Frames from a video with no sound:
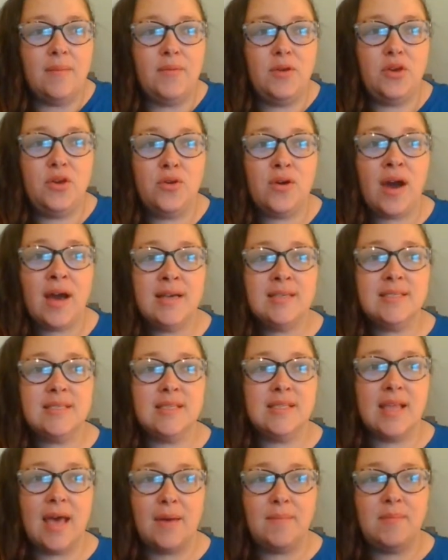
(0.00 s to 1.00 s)
You guys
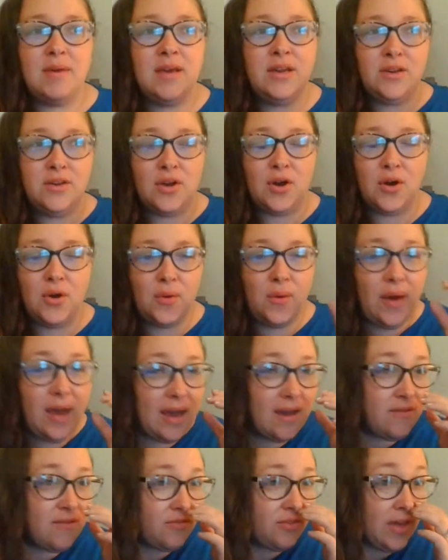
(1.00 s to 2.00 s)
let me know
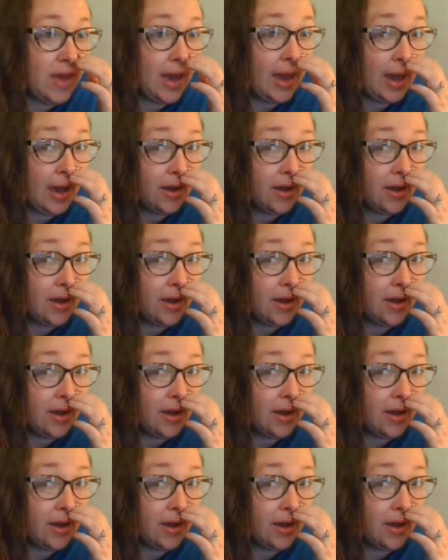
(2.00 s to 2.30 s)
if the